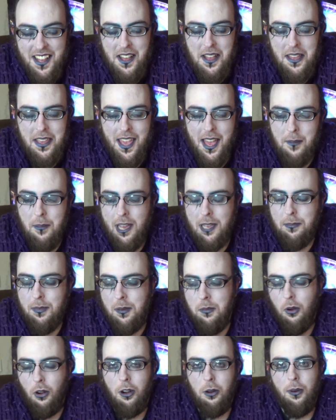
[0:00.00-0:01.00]
Yeah, make me
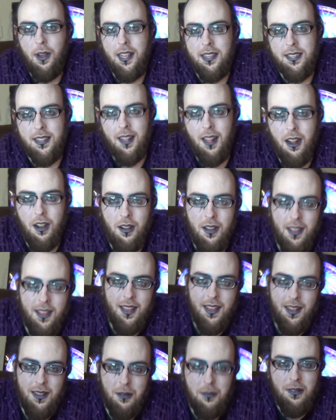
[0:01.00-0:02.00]
more white than I already
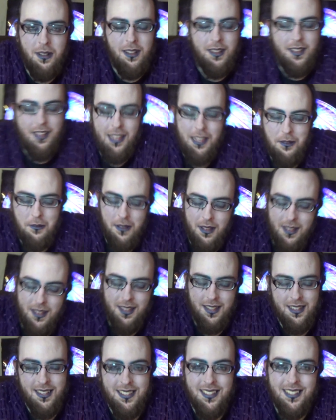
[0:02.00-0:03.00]
am. I think
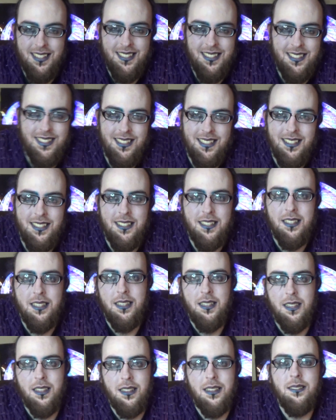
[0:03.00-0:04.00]
you're whiter than I am.
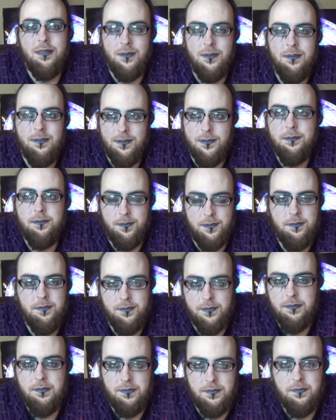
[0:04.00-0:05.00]

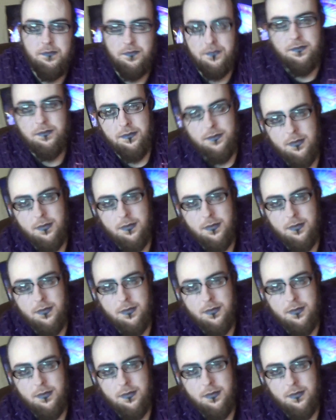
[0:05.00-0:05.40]
Really?